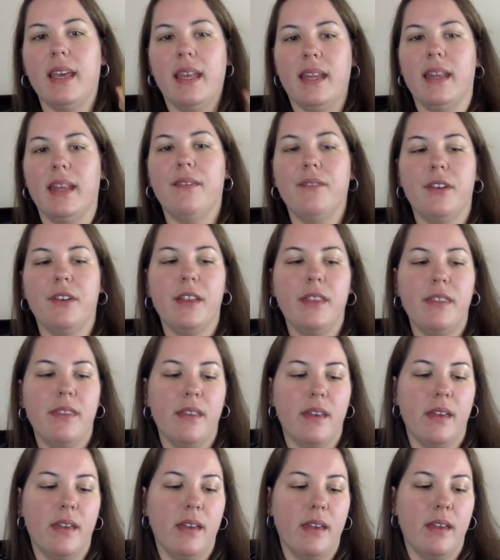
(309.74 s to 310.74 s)
get
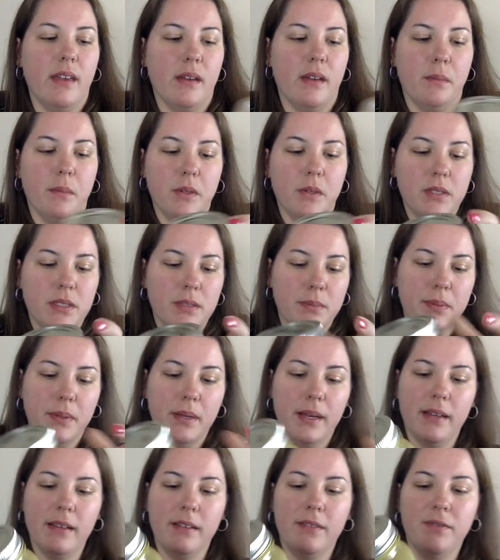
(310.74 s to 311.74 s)
everything
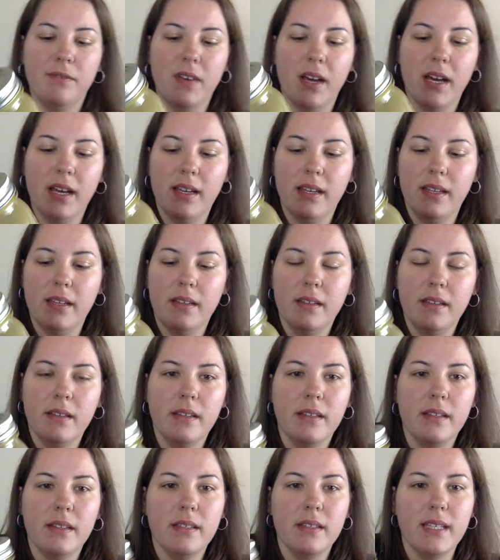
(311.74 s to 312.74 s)
emulsified,
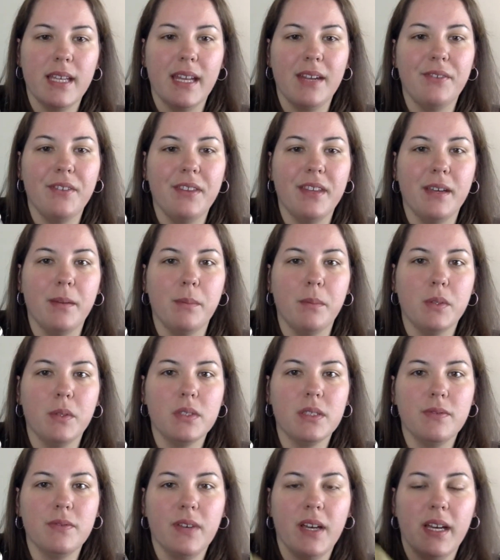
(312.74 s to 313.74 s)
to get everything
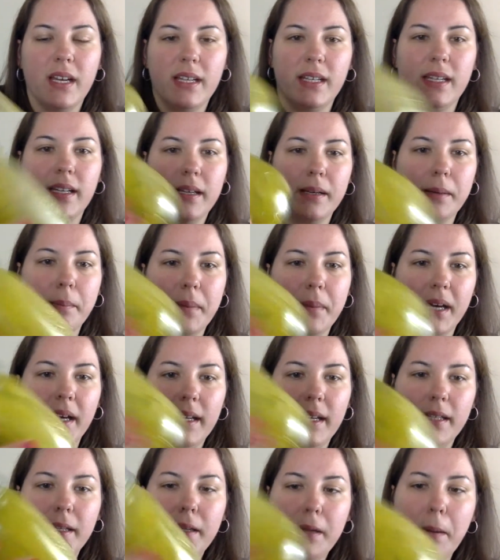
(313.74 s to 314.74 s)
emulsified and
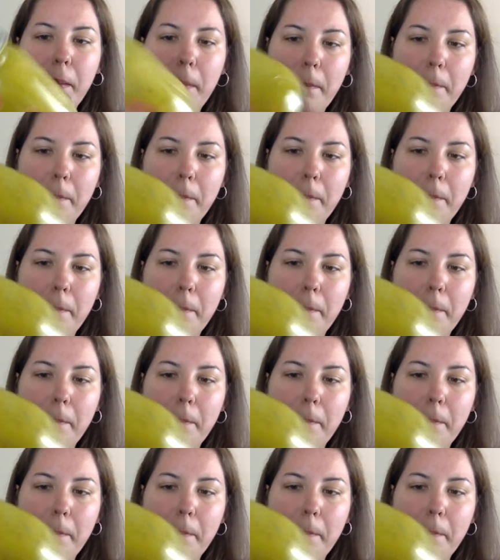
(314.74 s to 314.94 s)
combined.